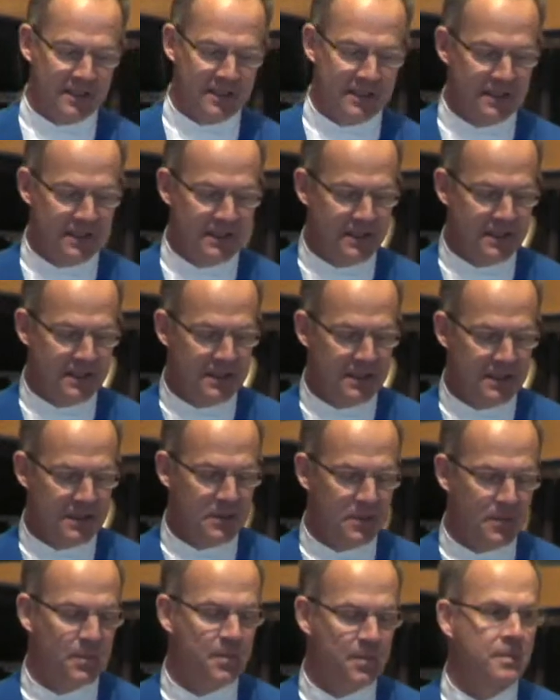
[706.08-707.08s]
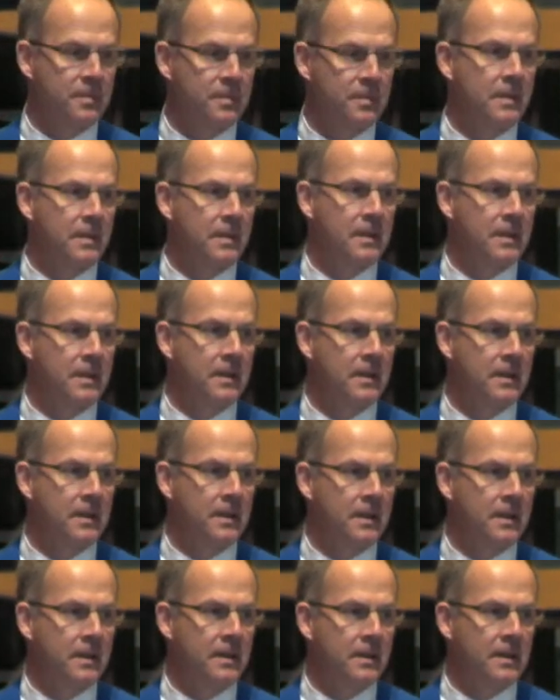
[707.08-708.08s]

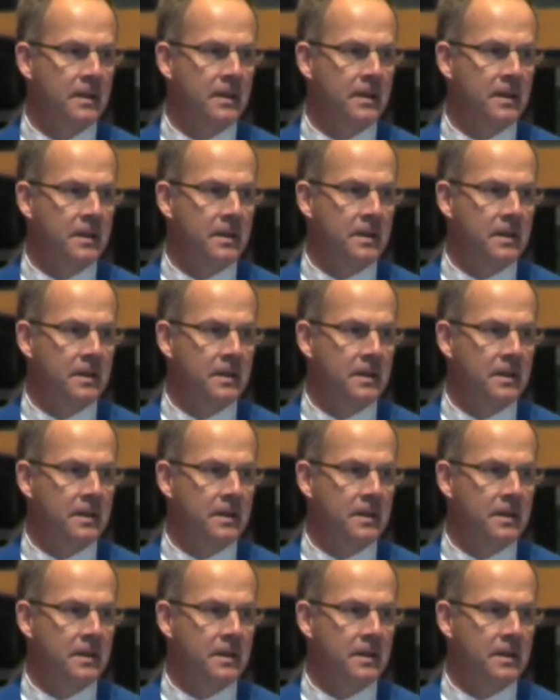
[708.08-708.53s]
(no one is talking)